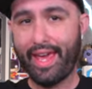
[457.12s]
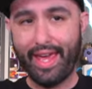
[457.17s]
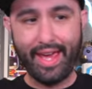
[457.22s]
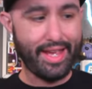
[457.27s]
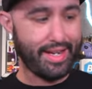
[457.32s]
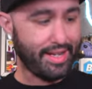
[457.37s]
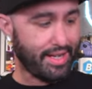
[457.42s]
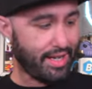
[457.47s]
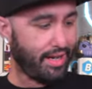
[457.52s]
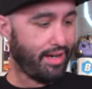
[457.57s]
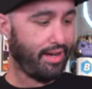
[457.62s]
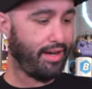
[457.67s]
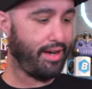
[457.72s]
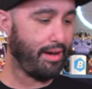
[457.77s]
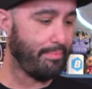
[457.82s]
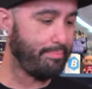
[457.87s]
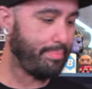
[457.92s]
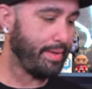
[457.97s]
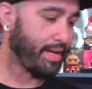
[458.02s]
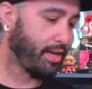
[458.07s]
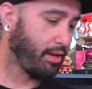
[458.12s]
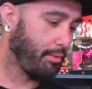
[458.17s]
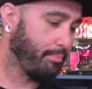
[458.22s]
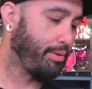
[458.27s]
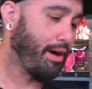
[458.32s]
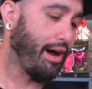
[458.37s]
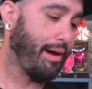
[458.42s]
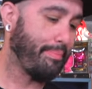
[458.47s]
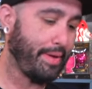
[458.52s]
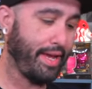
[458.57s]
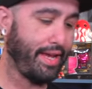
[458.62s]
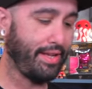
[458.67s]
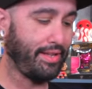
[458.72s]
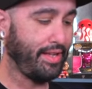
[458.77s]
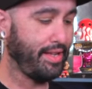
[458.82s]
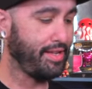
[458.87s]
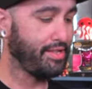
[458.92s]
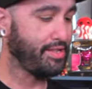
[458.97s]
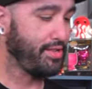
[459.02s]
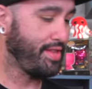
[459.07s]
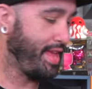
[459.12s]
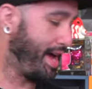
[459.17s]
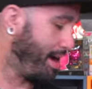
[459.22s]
and a bigger pop alien. So